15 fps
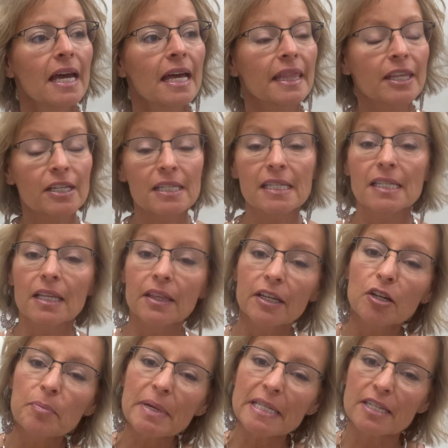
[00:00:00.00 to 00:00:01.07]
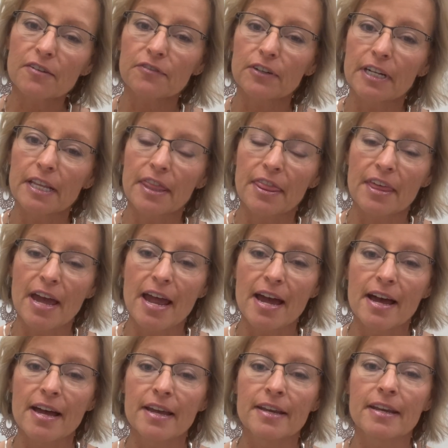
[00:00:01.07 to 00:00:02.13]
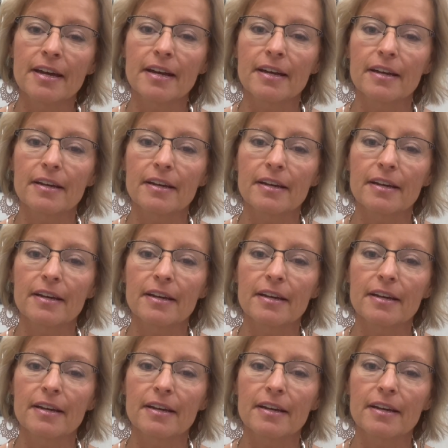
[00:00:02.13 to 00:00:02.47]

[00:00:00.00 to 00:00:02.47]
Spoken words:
This is a little bit different than